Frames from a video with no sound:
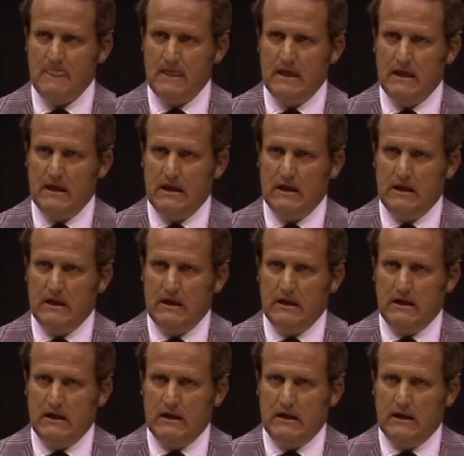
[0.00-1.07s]

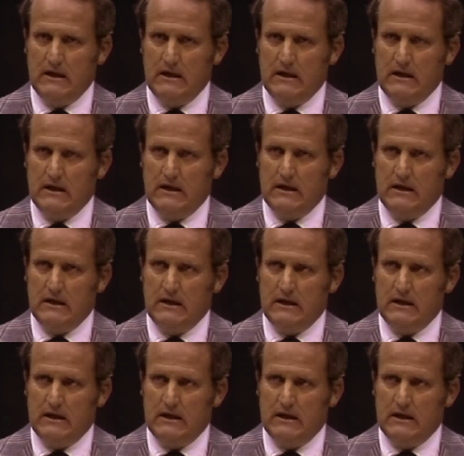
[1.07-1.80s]
(silence)